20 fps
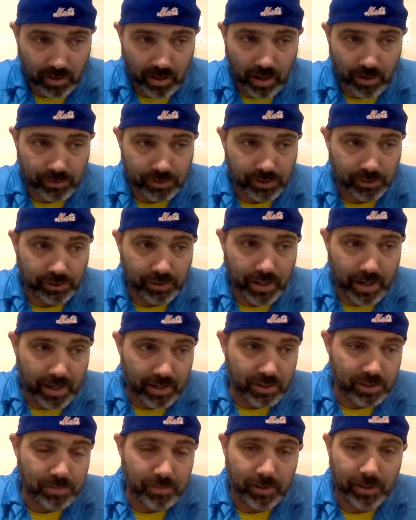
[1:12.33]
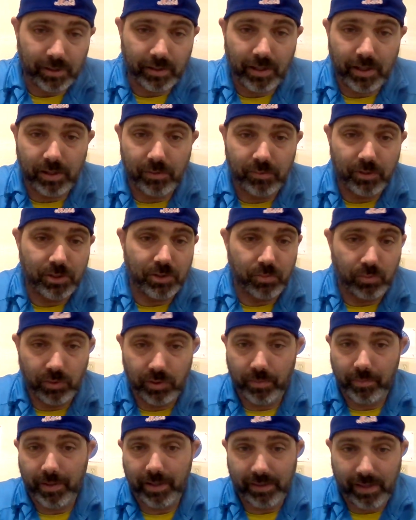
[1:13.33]
I was on the Niners money line, which would
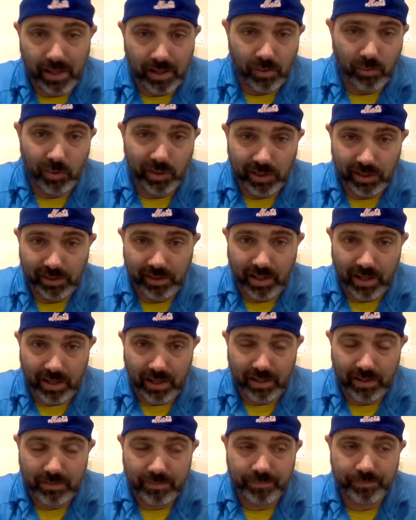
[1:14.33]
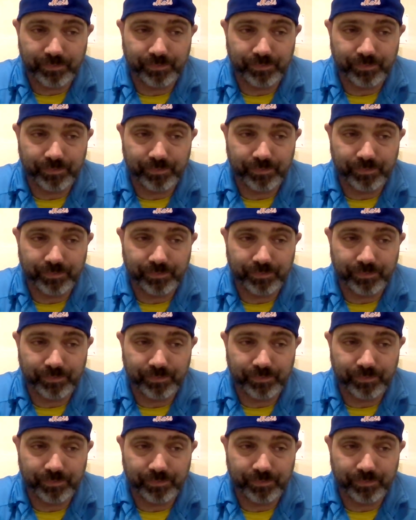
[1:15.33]
have made that a winning day.